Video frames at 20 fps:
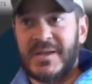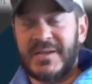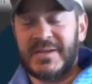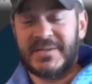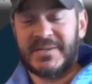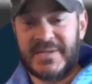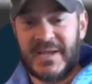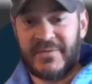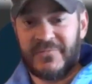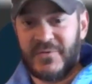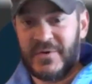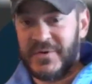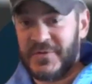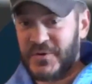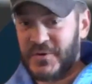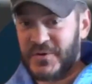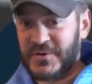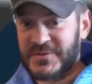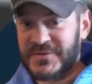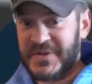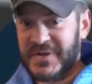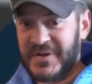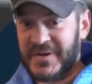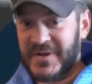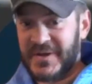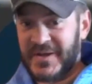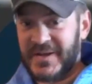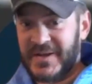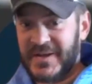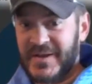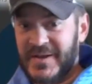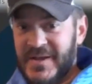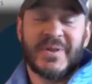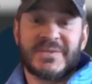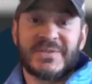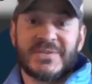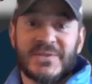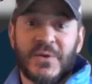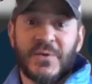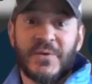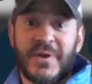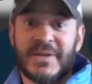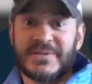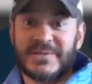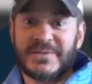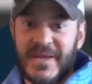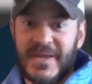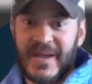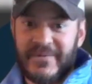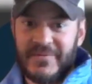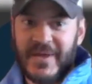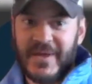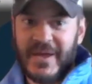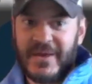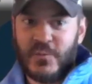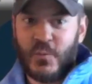It's every Thursday night, but it's so nice to have that